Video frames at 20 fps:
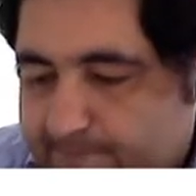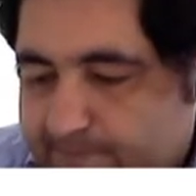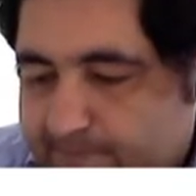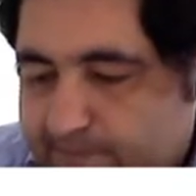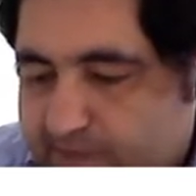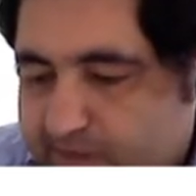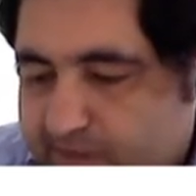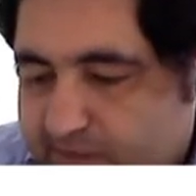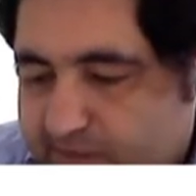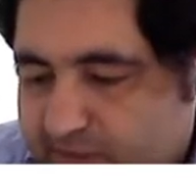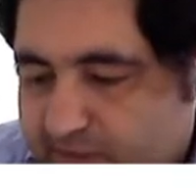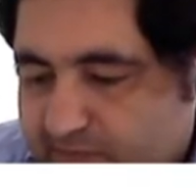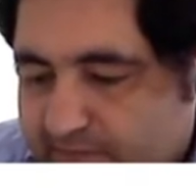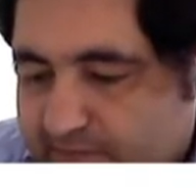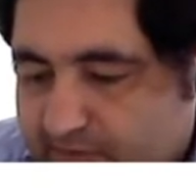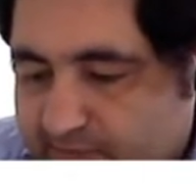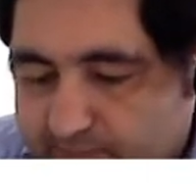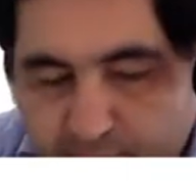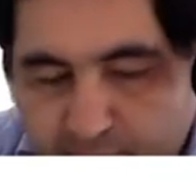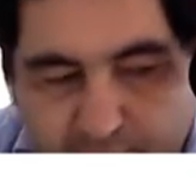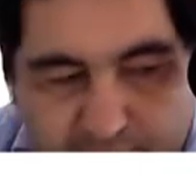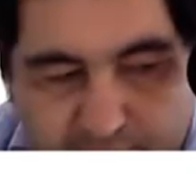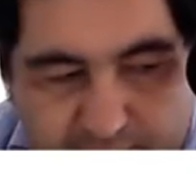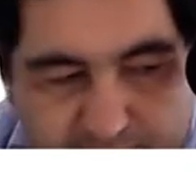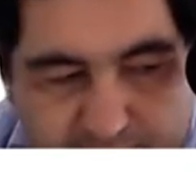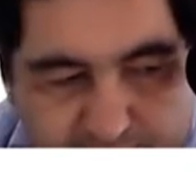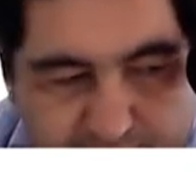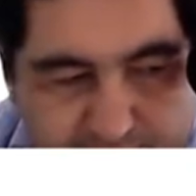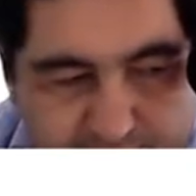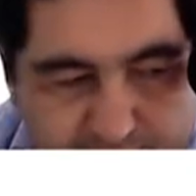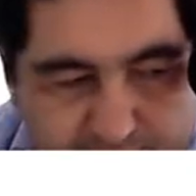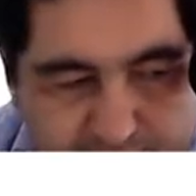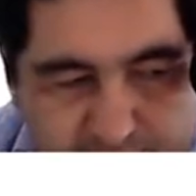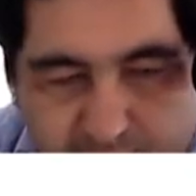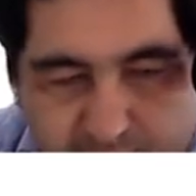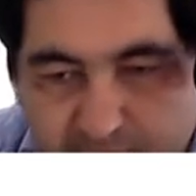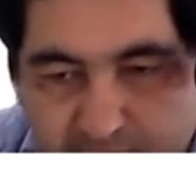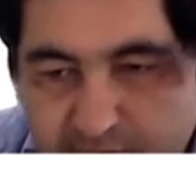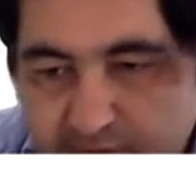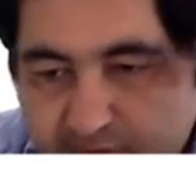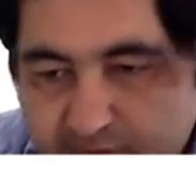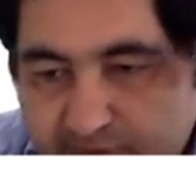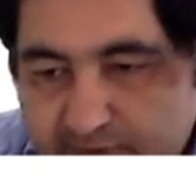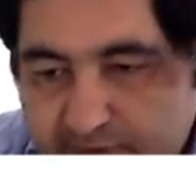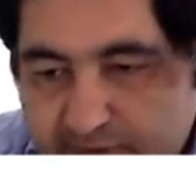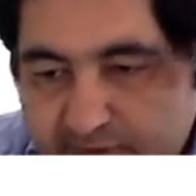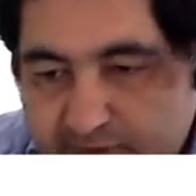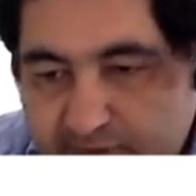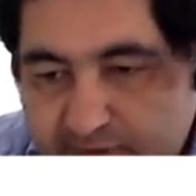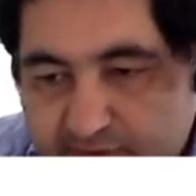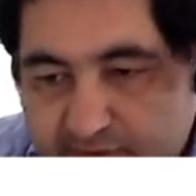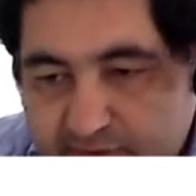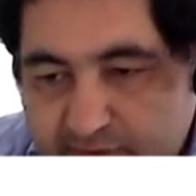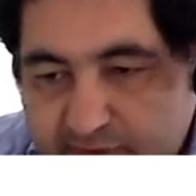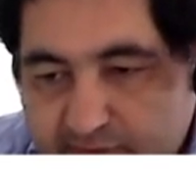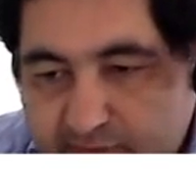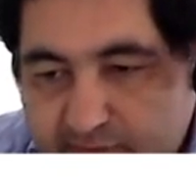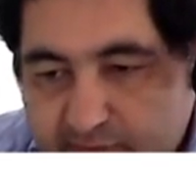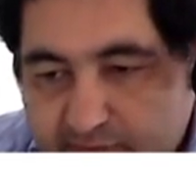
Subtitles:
7.333.